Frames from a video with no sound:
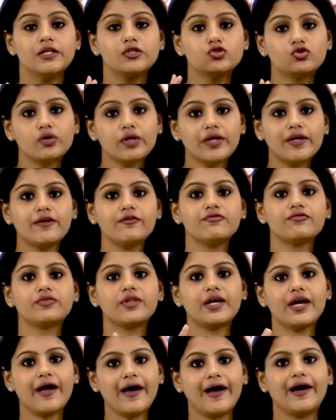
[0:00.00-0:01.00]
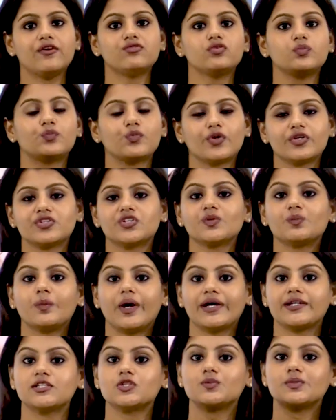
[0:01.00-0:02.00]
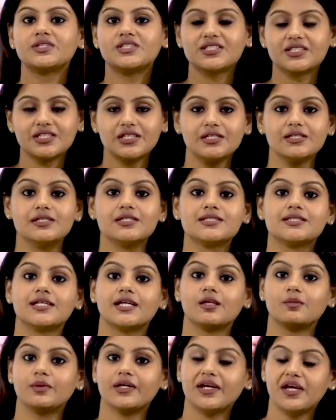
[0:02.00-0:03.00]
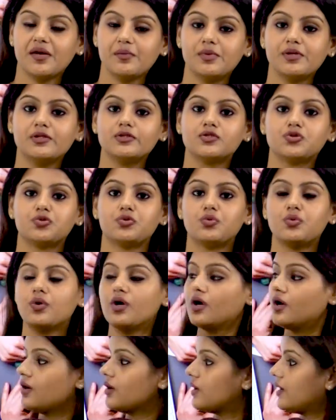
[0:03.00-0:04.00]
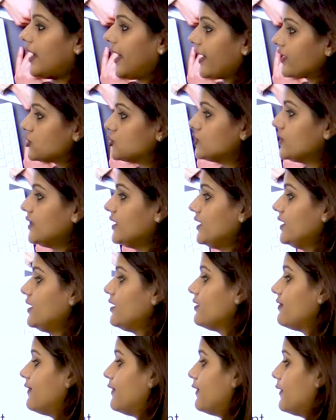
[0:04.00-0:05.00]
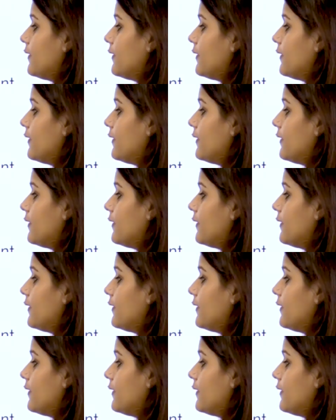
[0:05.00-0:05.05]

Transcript: So if they have the project management skills, they'll be able to actually,